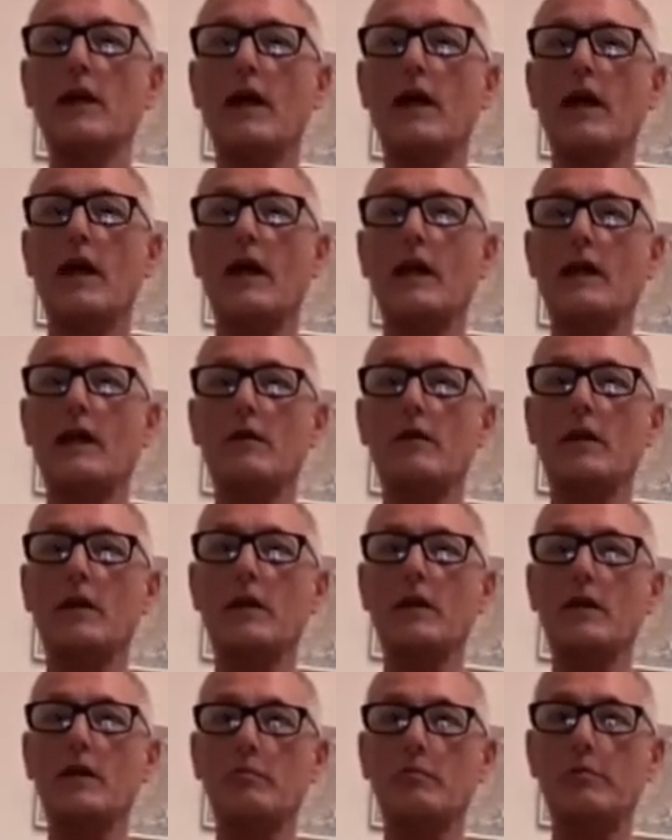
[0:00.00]
and
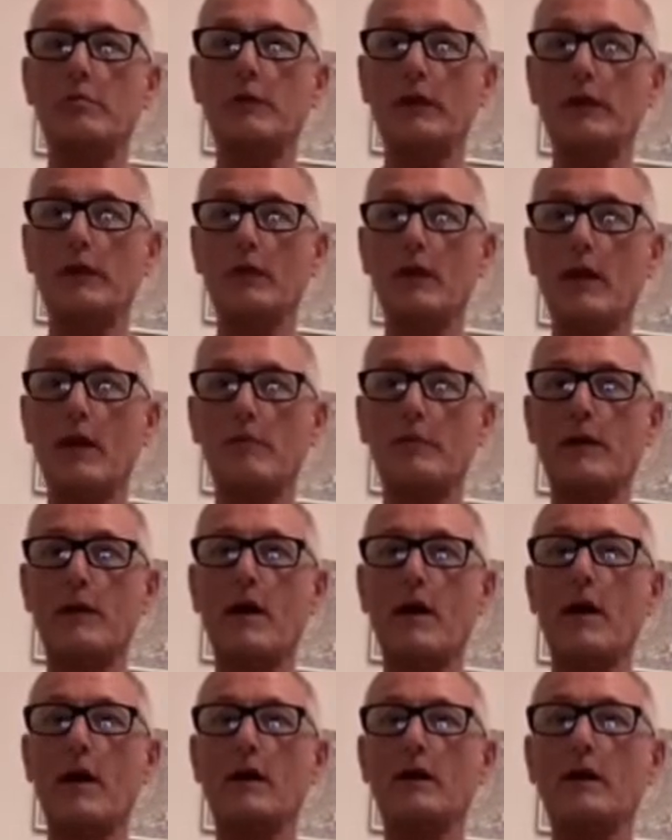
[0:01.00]
it build up a
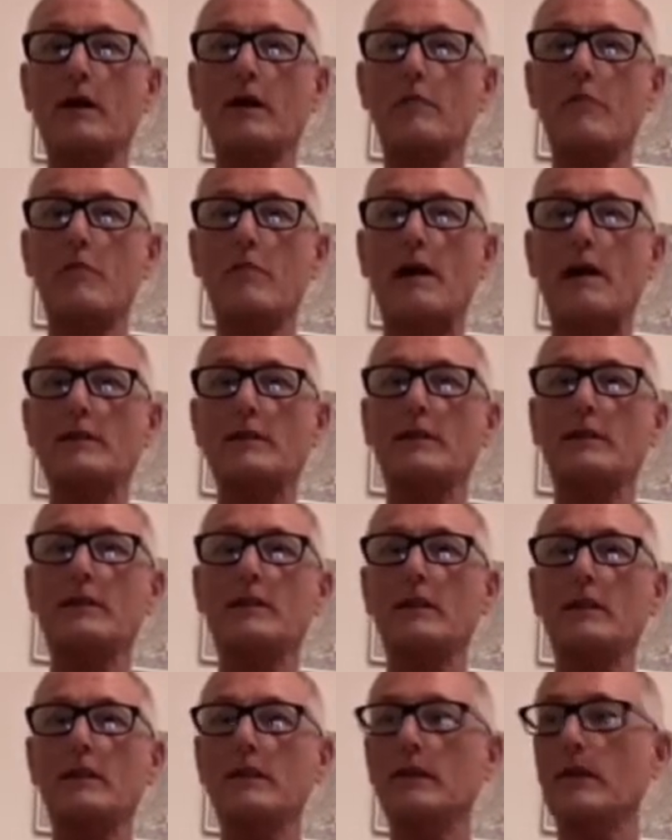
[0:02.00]
higher
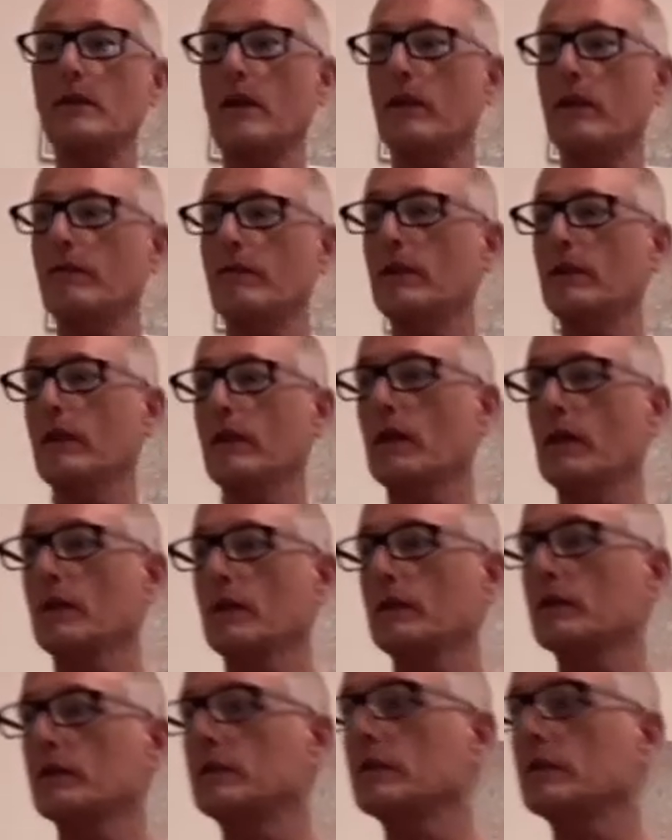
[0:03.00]
capacity of the lungs.